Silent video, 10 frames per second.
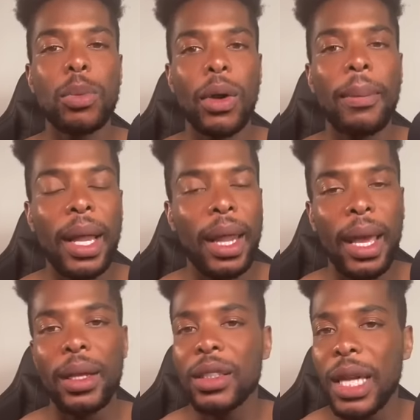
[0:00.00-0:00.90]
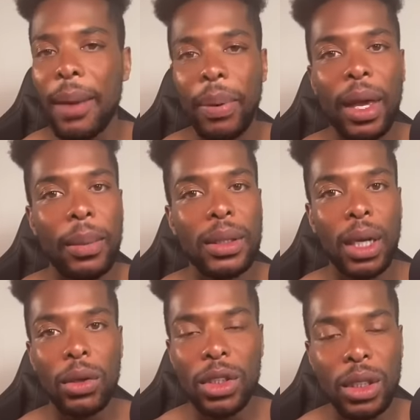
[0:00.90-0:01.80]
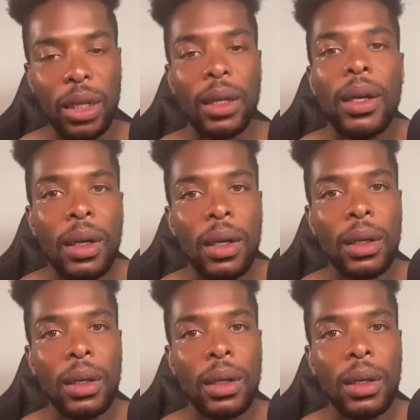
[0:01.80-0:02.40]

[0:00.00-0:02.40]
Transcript: exploit my likeness, not pay me, talk shit.